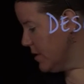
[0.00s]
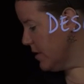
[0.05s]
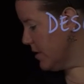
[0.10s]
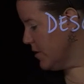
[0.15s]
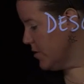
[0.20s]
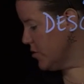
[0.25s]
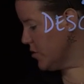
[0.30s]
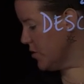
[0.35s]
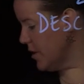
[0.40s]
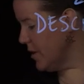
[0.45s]

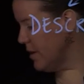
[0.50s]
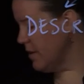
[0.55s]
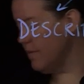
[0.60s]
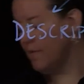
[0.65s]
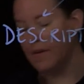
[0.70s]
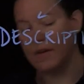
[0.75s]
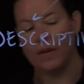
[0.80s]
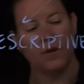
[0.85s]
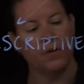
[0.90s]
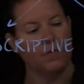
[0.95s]
the joy
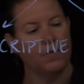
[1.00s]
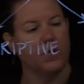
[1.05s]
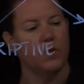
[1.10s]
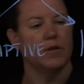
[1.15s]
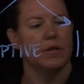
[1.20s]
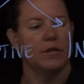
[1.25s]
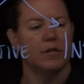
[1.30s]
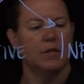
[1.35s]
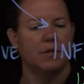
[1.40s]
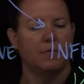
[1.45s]
of interval
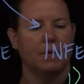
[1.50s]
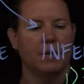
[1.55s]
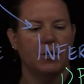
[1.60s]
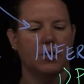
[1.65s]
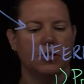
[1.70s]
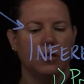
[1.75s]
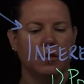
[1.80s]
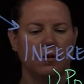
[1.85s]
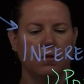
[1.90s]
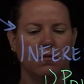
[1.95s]

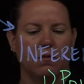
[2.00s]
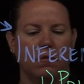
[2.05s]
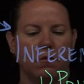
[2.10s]
estimation.